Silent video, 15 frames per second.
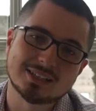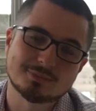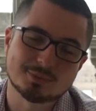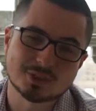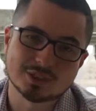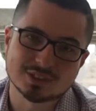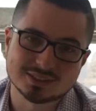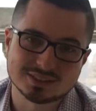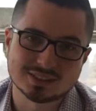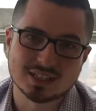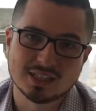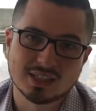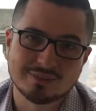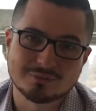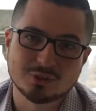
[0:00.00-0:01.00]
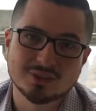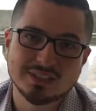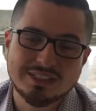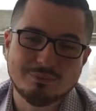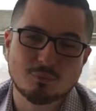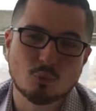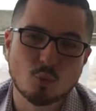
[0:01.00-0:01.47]
is because if you
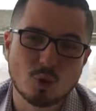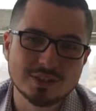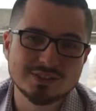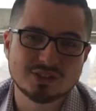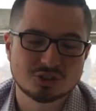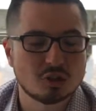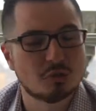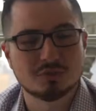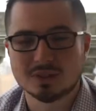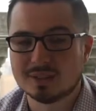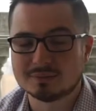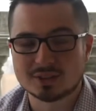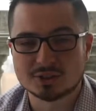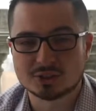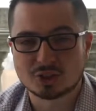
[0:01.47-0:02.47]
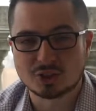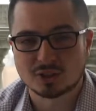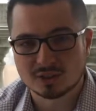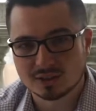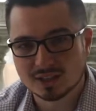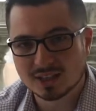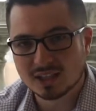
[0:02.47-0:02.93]
leave one stone left
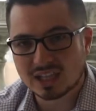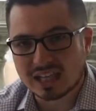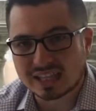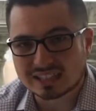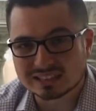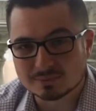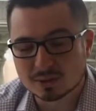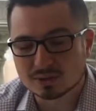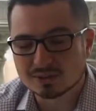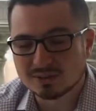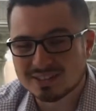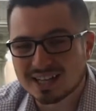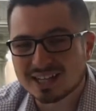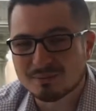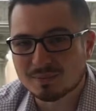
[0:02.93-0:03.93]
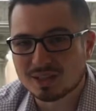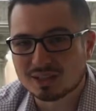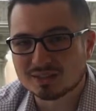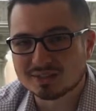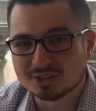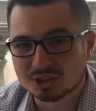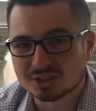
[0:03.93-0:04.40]
unturned, it can spell nightmare
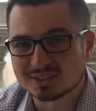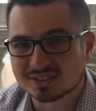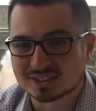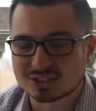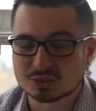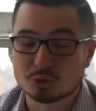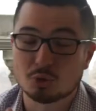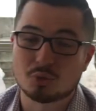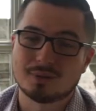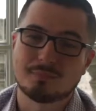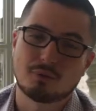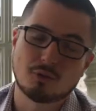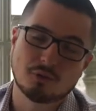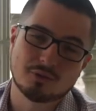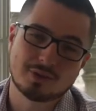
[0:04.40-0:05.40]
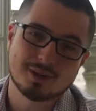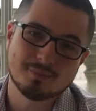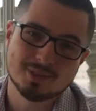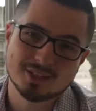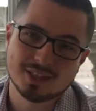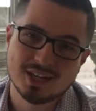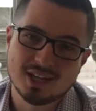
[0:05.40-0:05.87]
logistics during
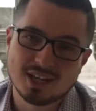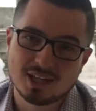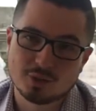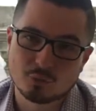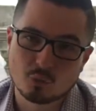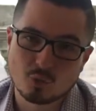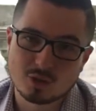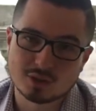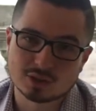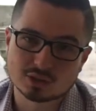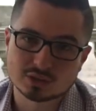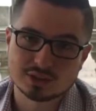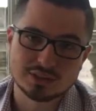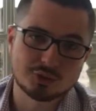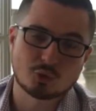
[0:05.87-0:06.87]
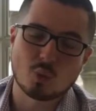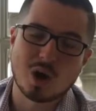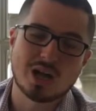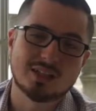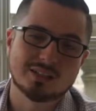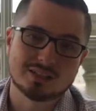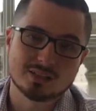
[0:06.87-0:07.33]
programming and worse in your
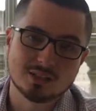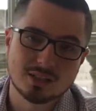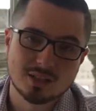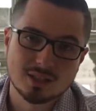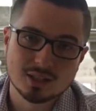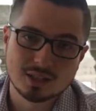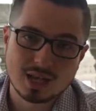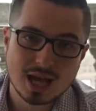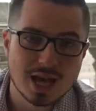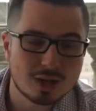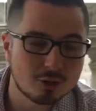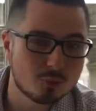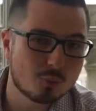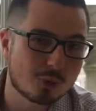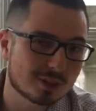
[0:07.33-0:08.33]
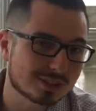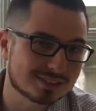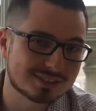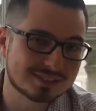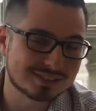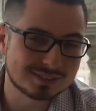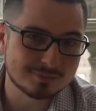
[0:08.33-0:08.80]
wallet. How it works
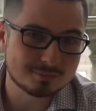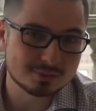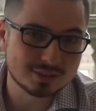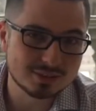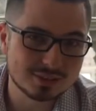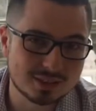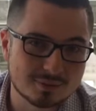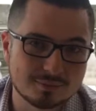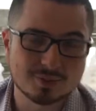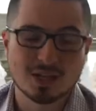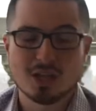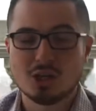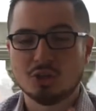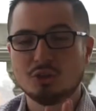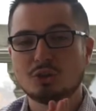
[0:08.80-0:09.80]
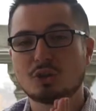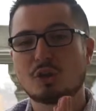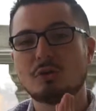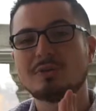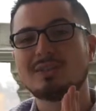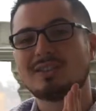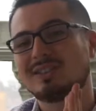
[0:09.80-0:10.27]
is simply enough, you're
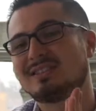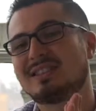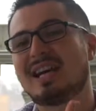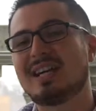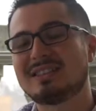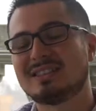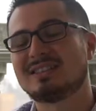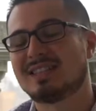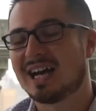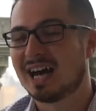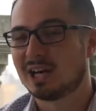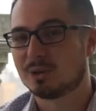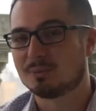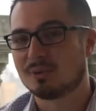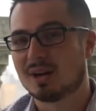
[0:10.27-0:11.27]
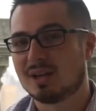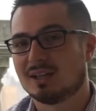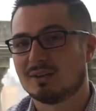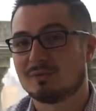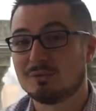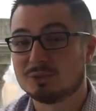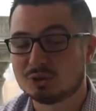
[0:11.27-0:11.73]
going to design the entire
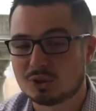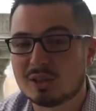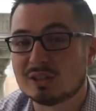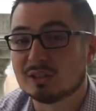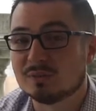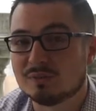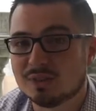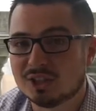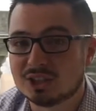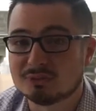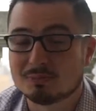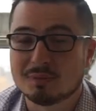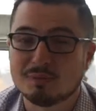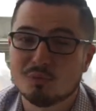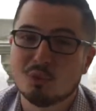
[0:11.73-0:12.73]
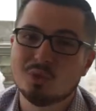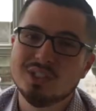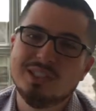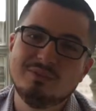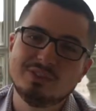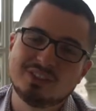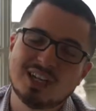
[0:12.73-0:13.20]
product from start to finish before you
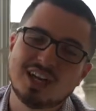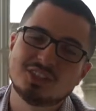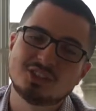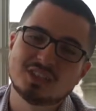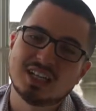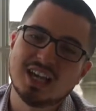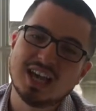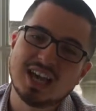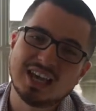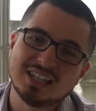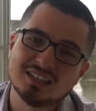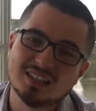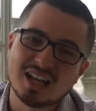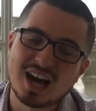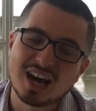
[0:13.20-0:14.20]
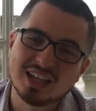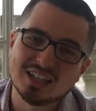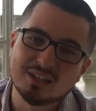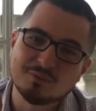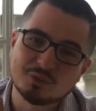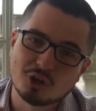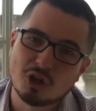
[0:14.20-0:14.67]
even touch a line
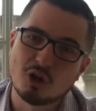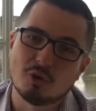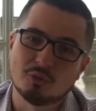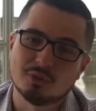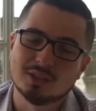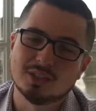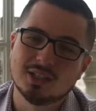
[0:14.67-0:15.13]
of code.